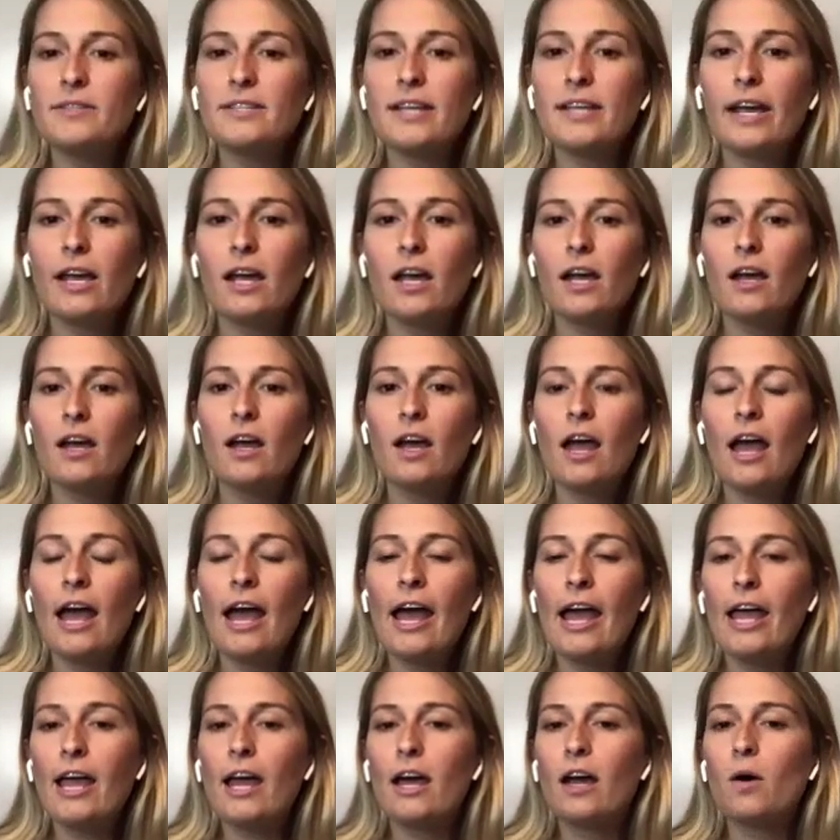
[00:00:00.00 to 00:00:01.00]
was like,
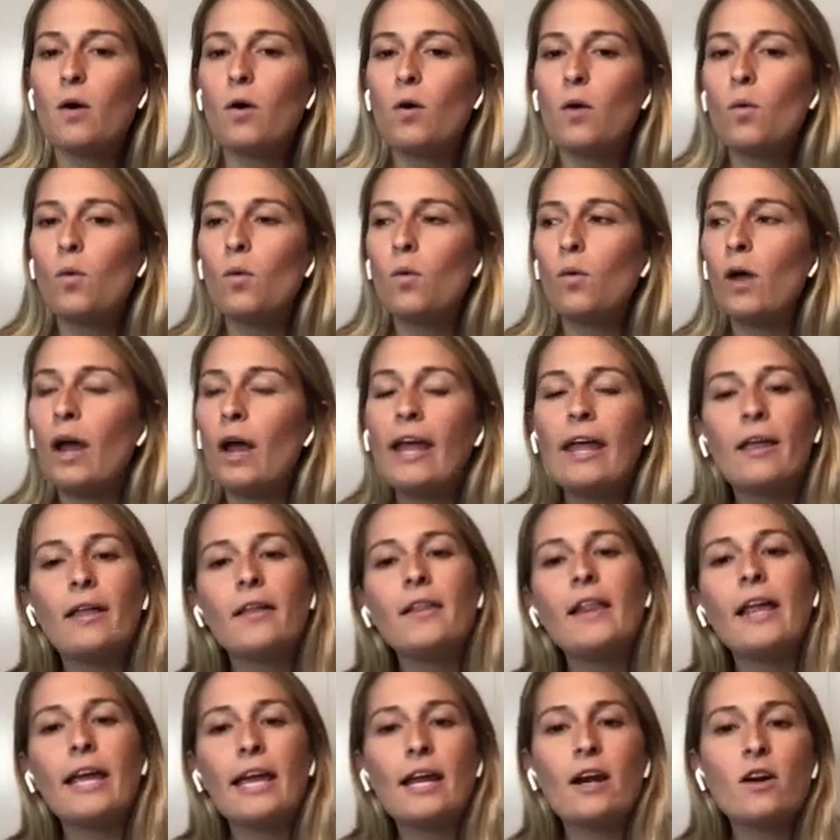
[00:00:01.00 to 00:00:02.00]
hey,
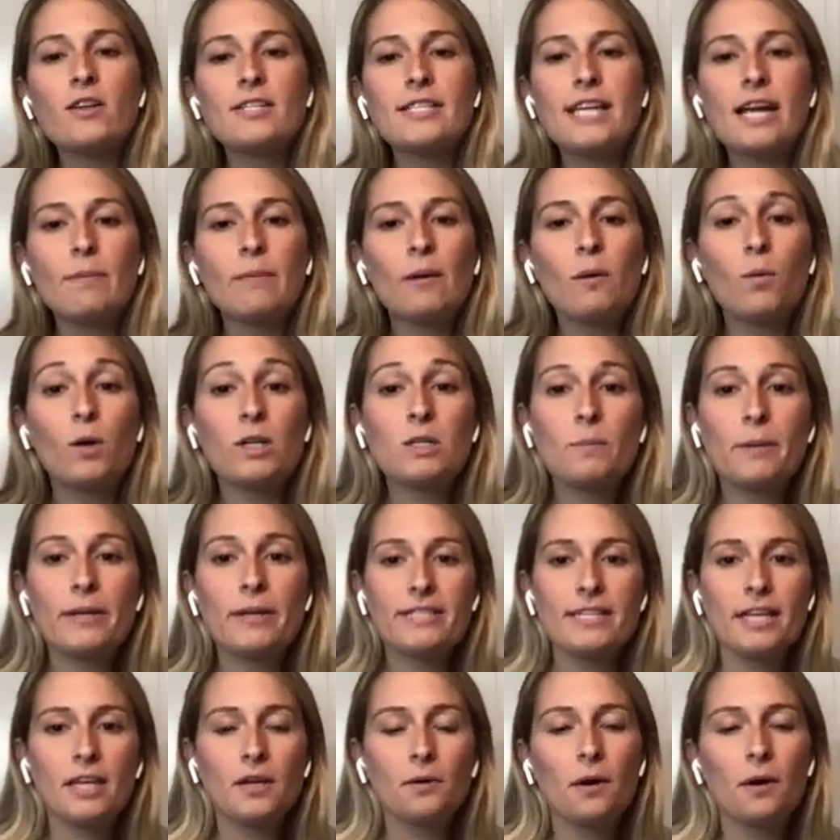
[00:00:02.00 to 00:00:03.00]
like in our segment, what's
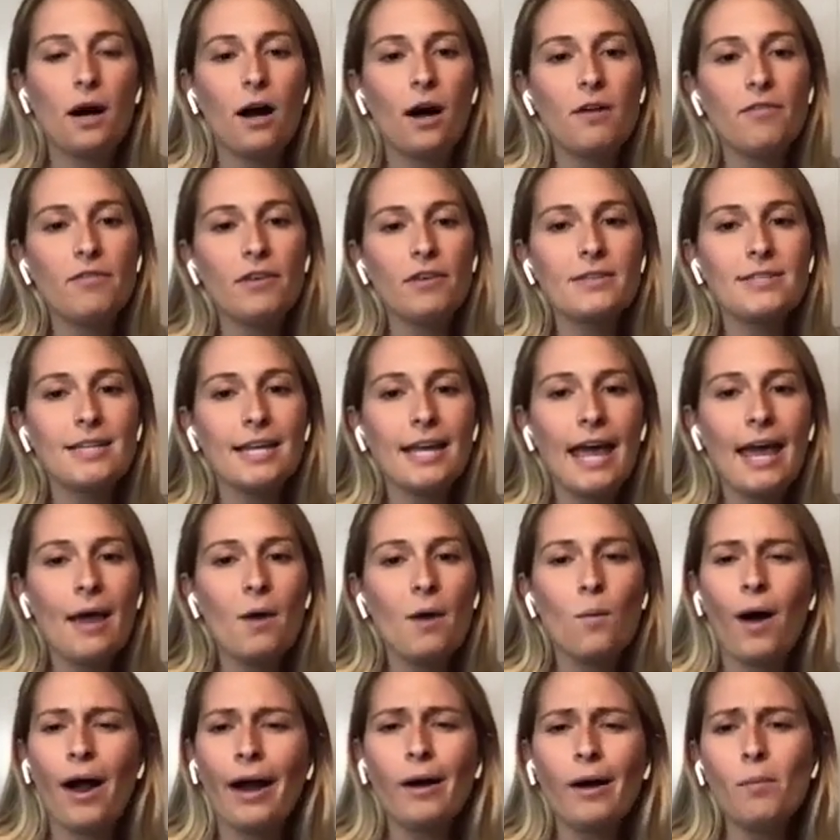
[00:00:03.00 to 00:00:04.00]
pissing you off? He was like,
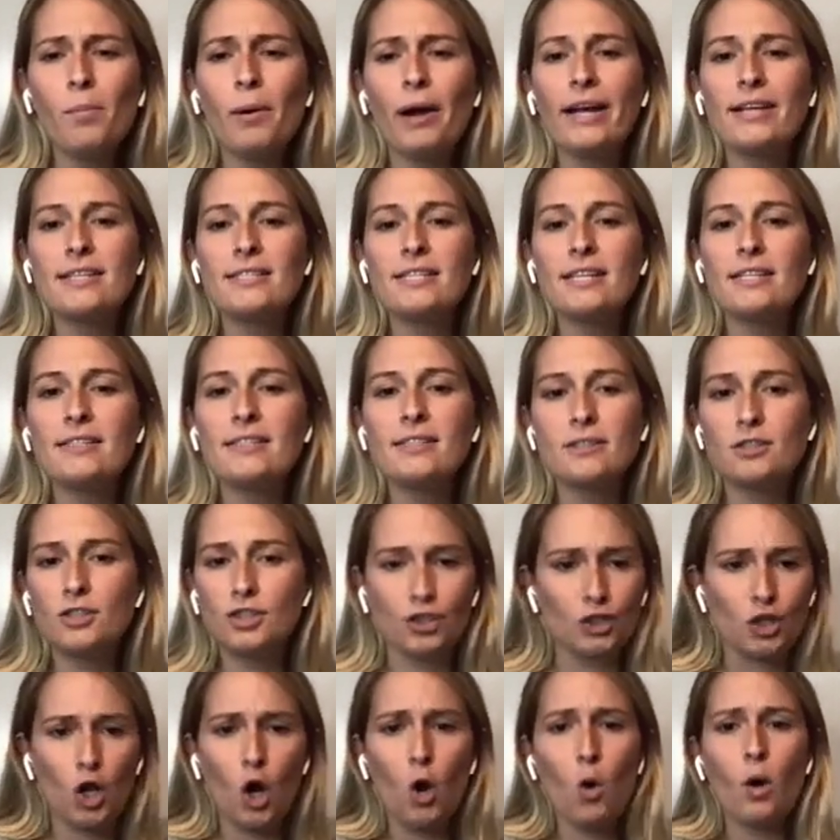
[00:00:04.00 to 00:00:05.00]
hey, why are bike seats
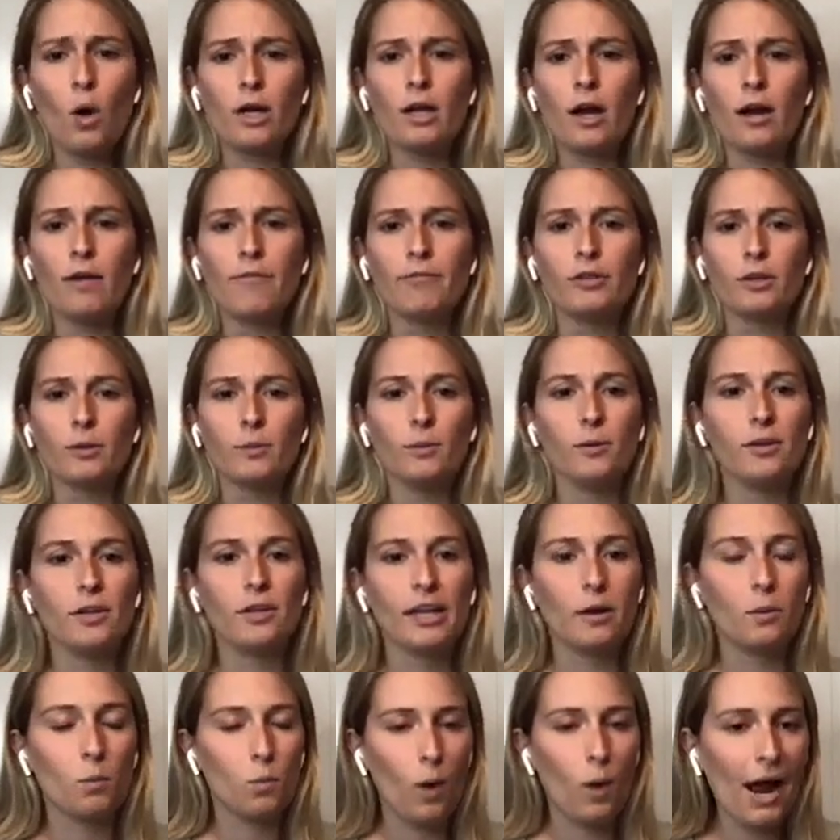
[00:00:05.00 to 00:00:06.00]
so
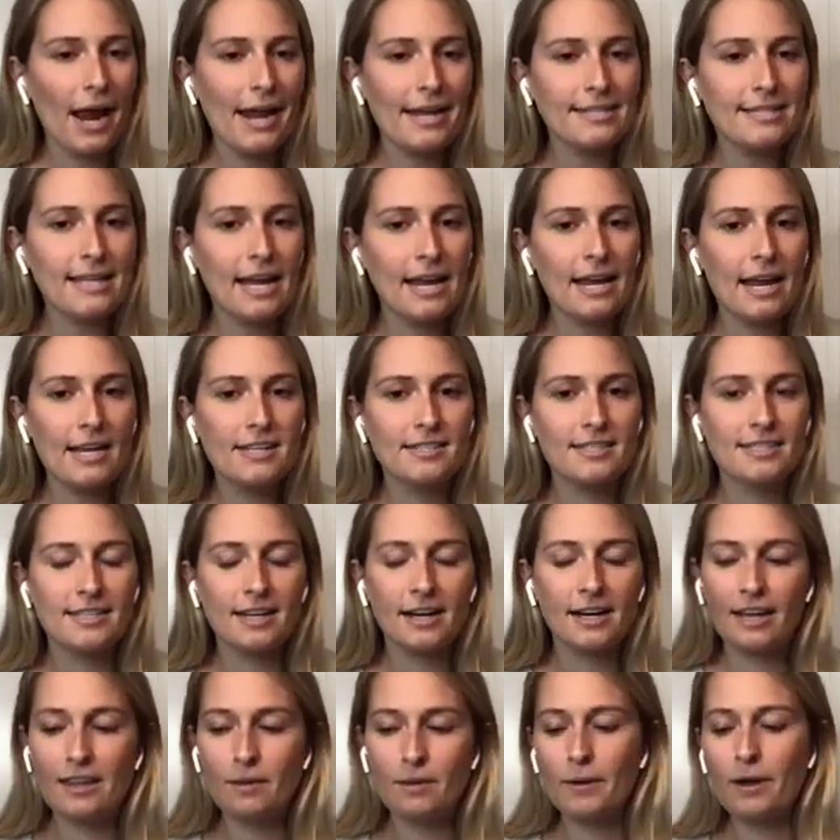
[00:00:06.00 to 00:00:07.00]
uncomfortable? Like, why is that
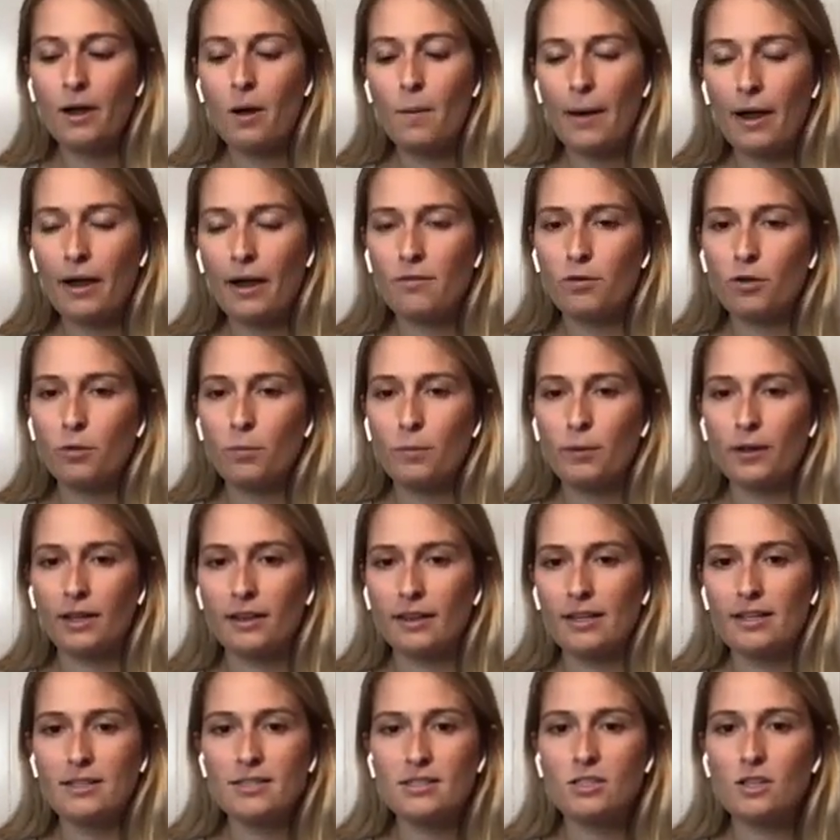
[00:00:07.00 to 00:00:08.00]
necessary? And then we go back and forth being
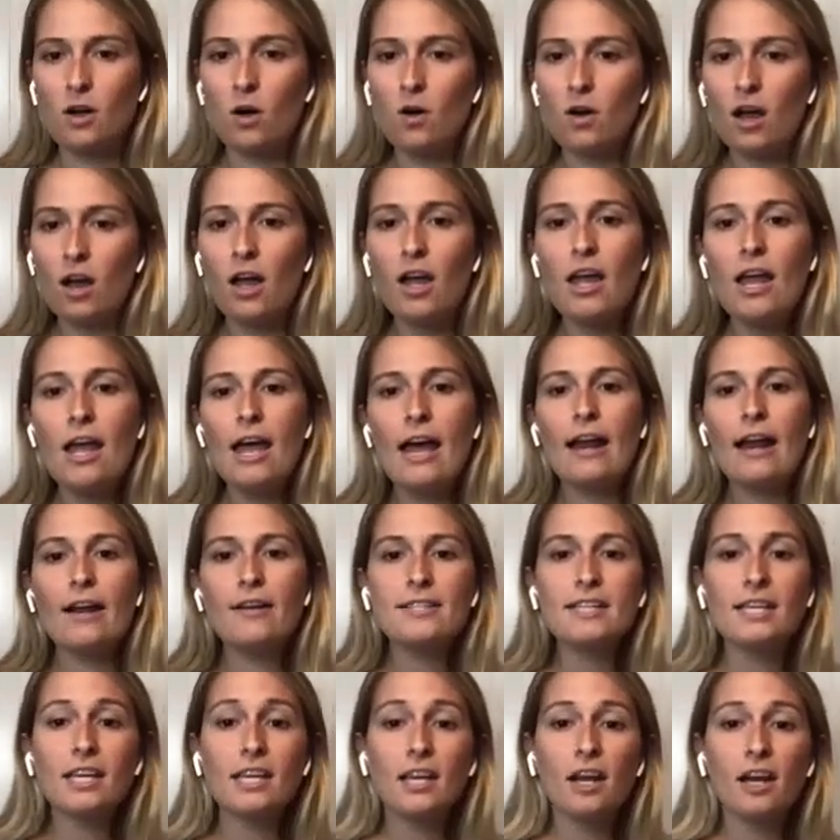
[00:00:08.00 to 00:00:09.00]
like, that's so not. And
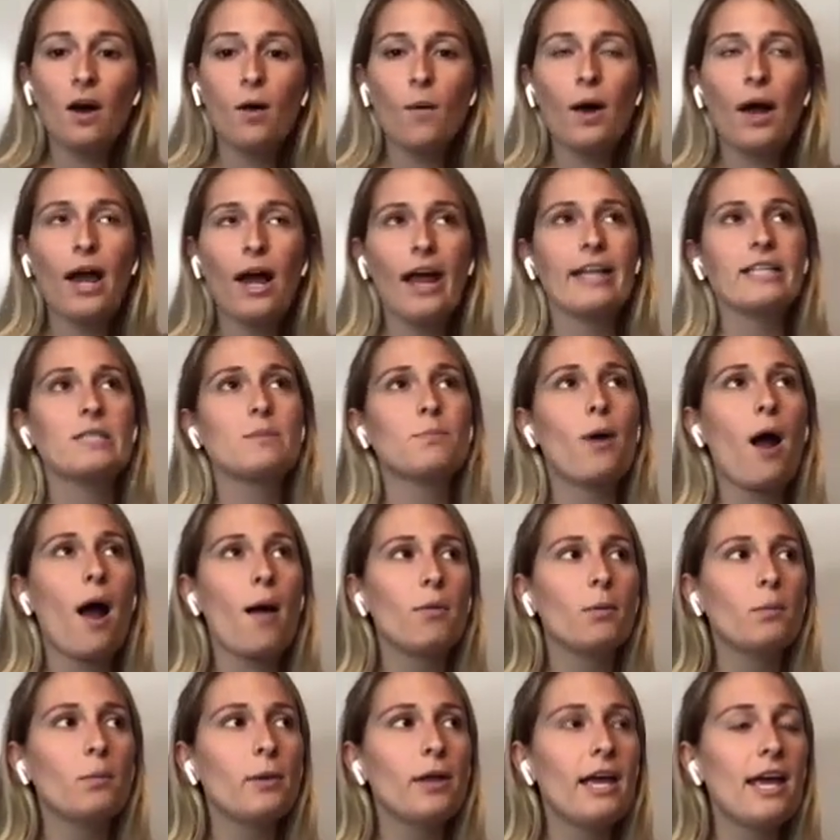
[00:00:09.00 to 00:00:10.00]
I was like, you know what? It's
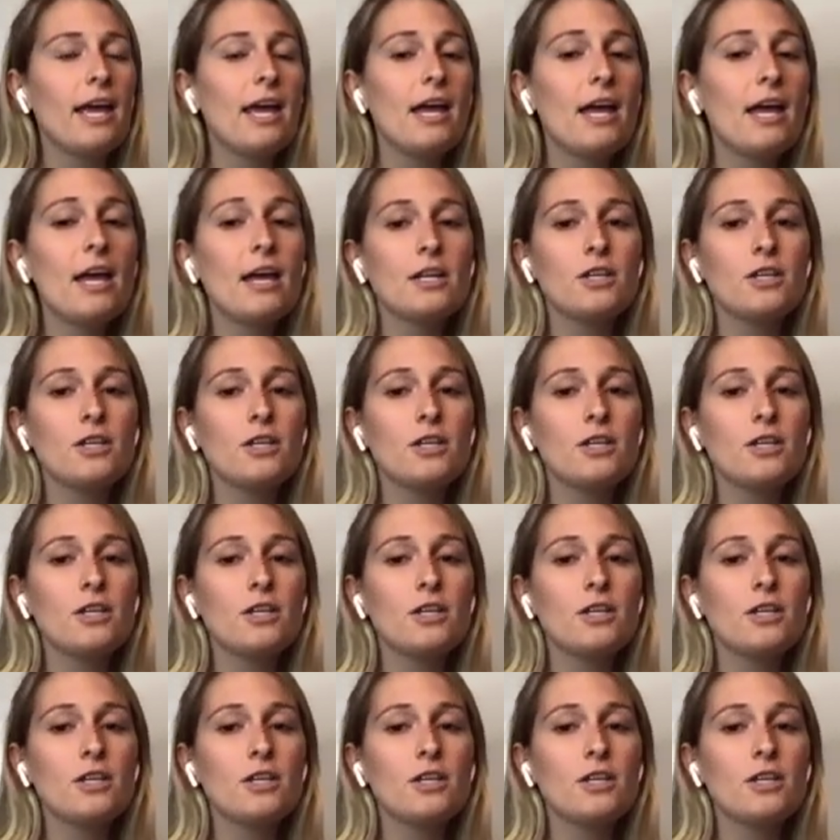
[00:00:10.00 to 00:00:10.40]
probably